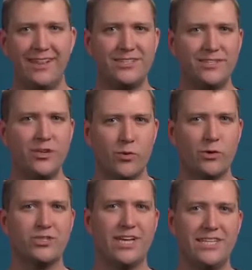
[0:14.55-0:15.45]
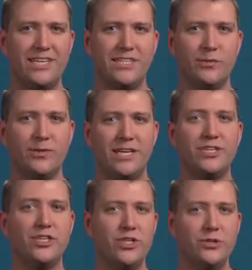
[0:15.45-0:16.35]
that's another one of those ideas that we
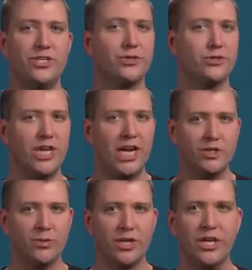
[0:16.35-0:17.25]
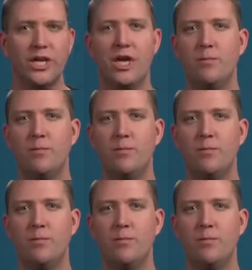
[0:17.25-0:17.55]
tend to use interchangeably,